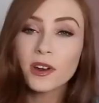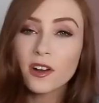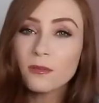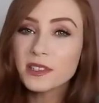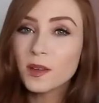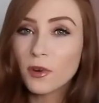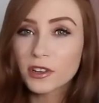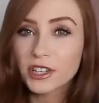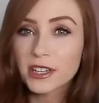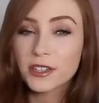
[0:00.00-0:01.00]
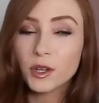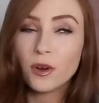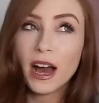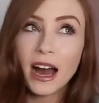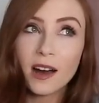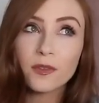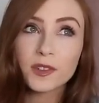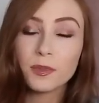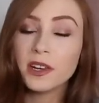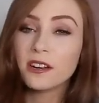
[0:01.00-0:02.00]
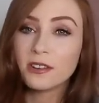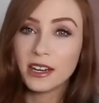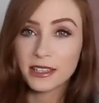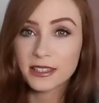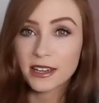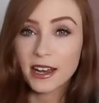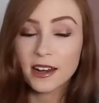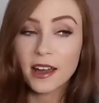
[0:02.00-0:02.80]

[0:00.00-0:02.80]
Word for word: when it comes to the budget, you have to be realistic.